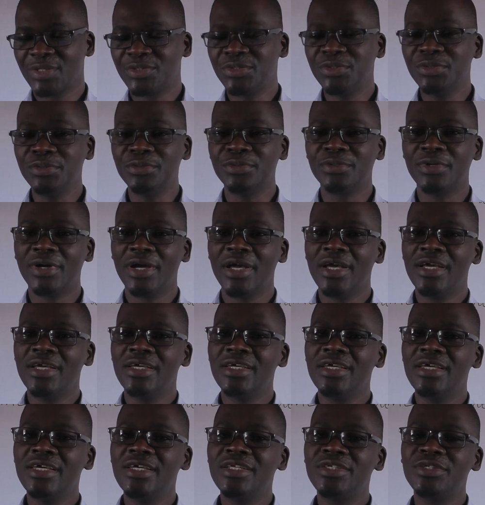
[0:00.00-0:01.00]
Two,
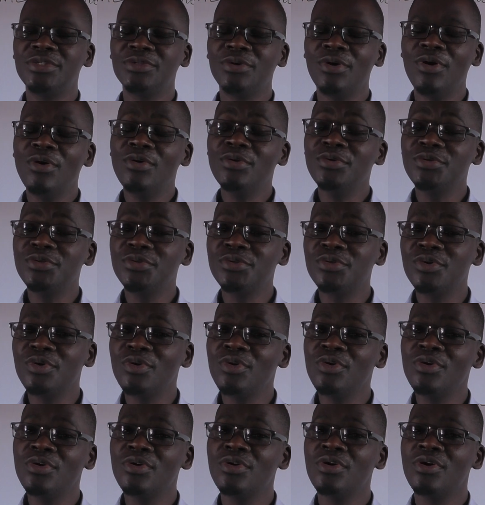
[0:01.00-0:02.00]
it
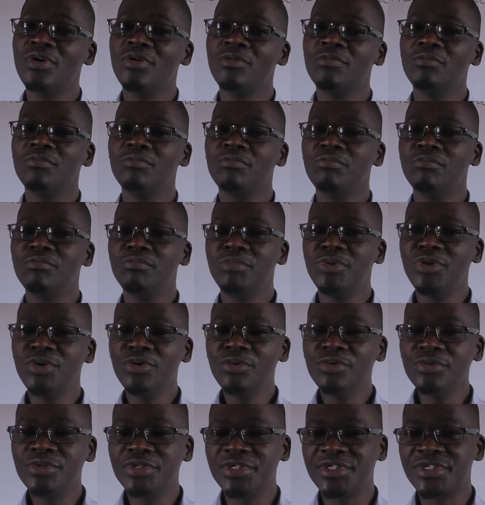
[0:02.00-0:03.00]
also
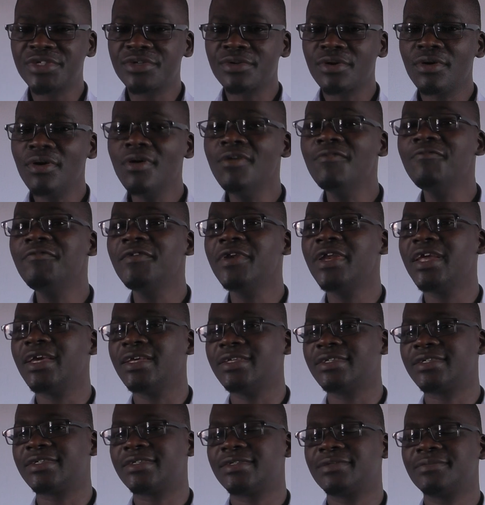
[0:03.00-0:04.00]
builds
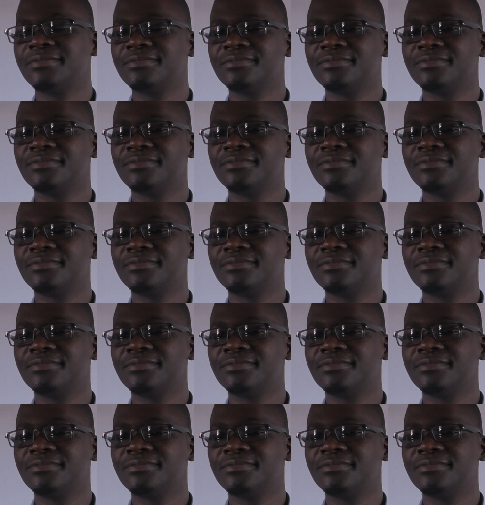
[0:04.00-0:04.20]
confidence.